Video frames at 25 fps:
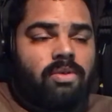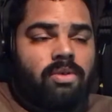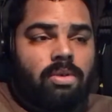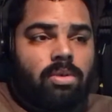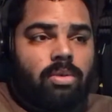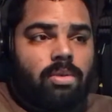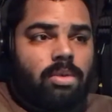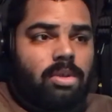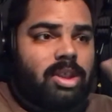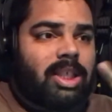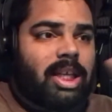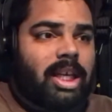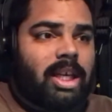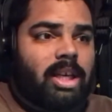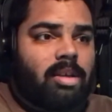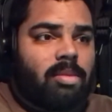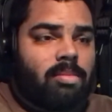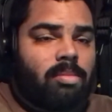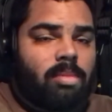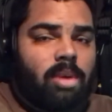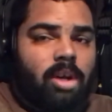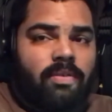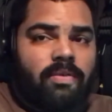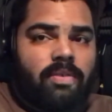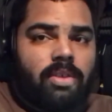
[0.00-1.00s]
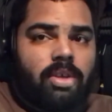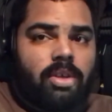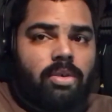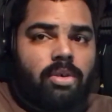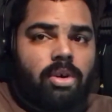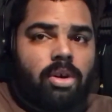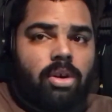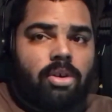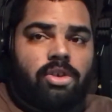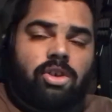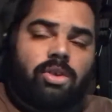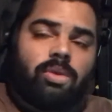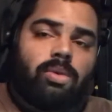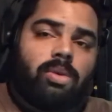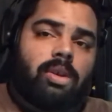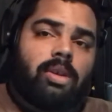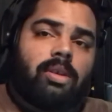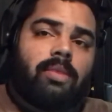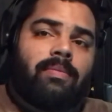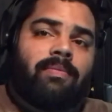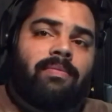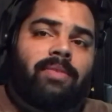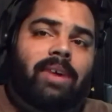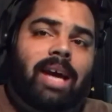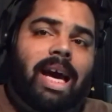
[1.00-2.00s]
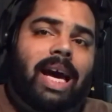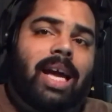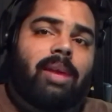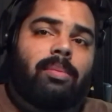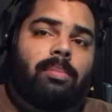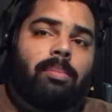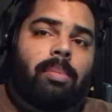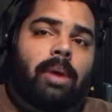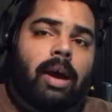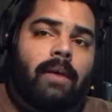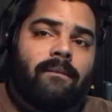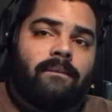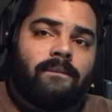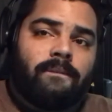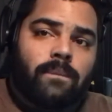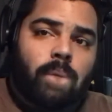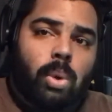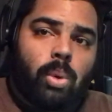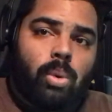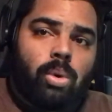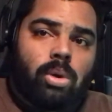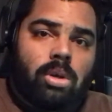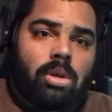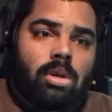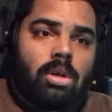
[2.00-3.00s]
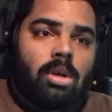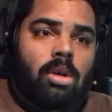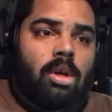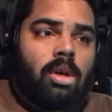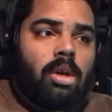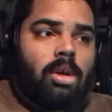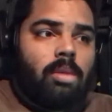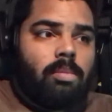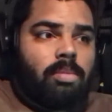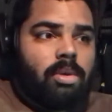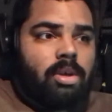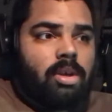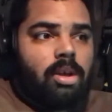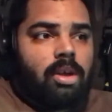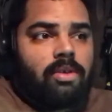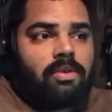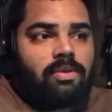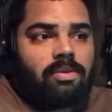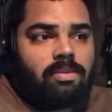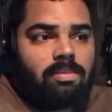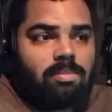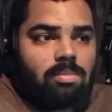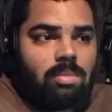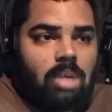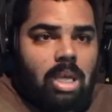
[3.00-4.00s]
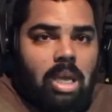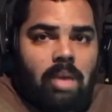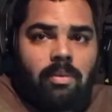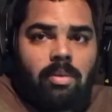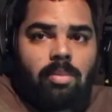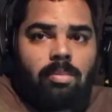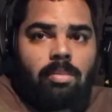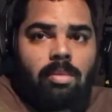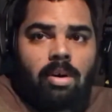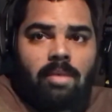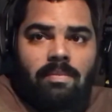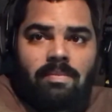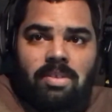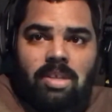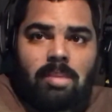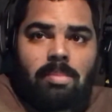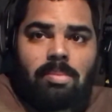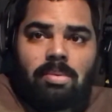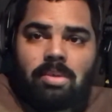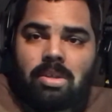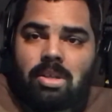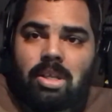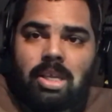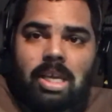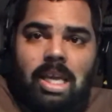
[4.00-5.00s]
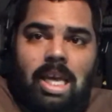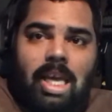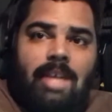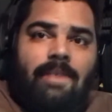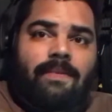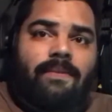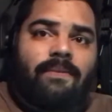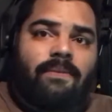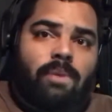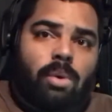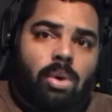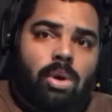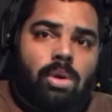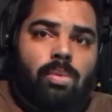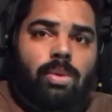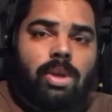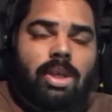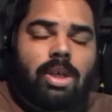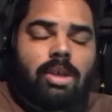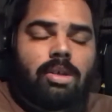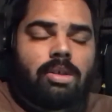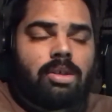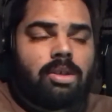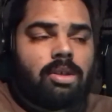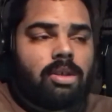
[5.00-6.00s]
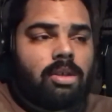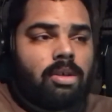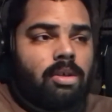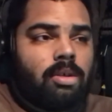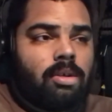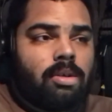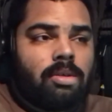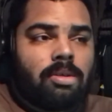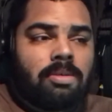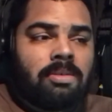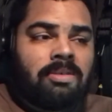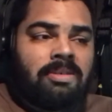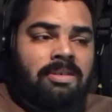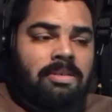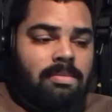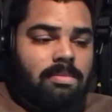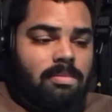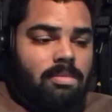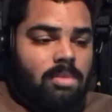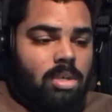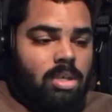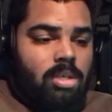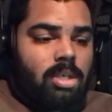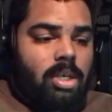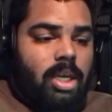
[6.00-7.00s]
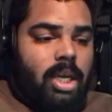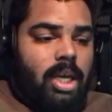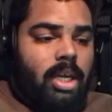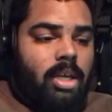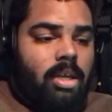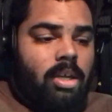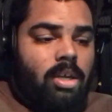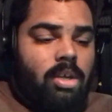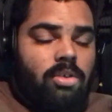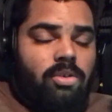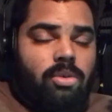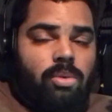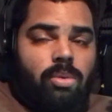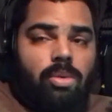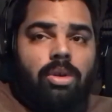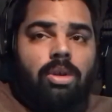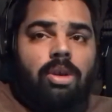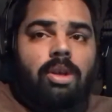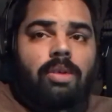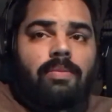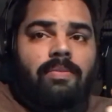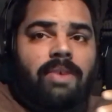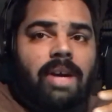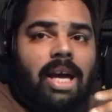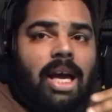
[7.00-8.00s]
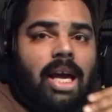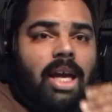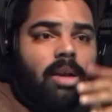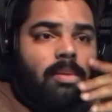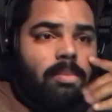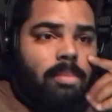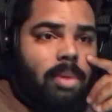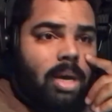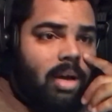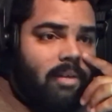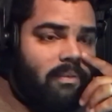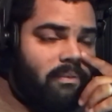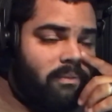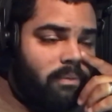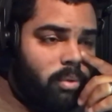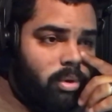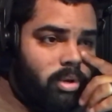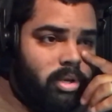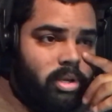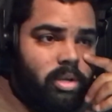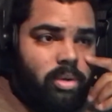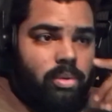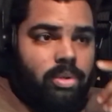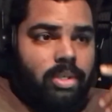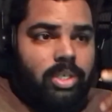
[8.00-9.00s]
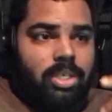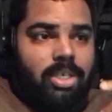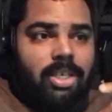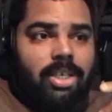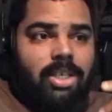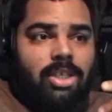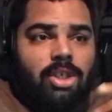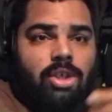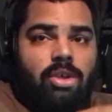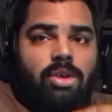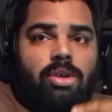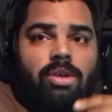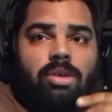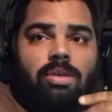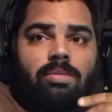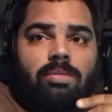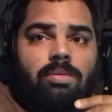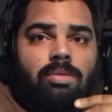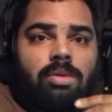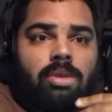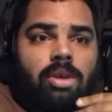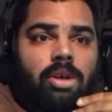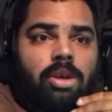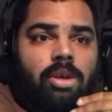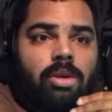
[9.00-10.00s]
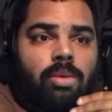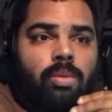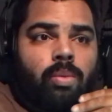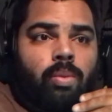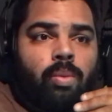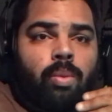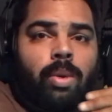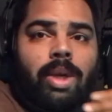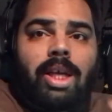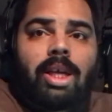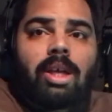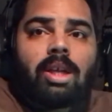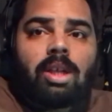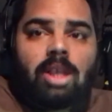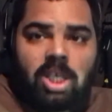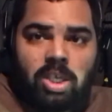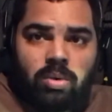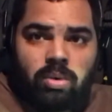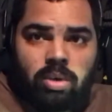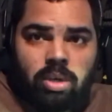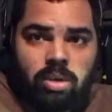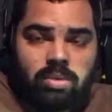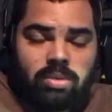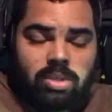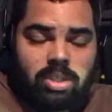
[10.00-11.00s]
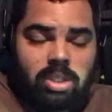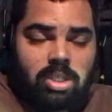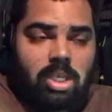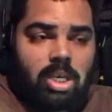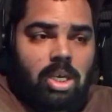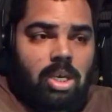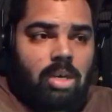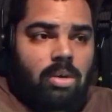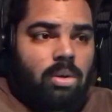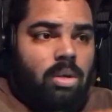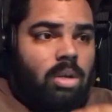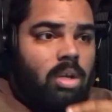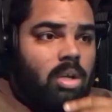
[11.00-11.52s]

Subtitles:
So you're gonna take your monthly gross, you're gonna divide it by 4, because every month typically has 4 weeks. Okay, so when you divide it by 4, you're gonna get your weekly gross now.